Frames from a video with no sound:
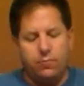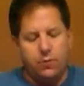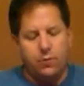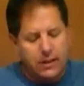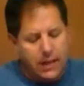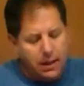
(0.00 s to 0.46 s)

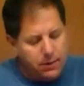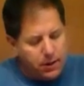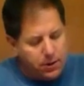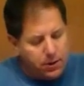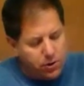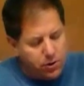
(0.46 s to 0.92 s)
A lot of times
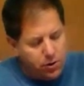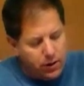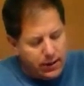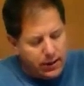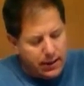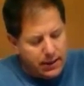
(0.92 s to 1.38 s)
I'll just go
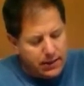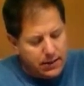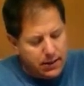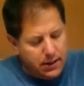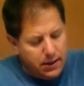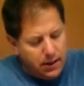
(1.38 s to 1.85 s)
like this,
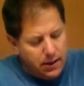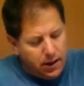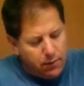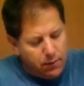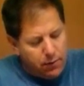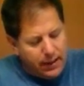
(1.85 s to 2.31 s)

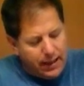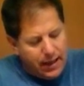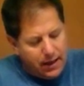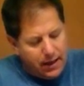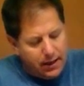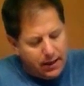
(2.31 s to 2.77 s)
I'll bring it
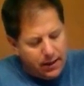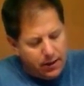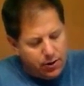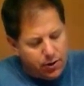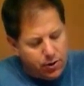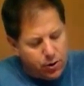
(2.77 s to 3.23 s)
down and I'll just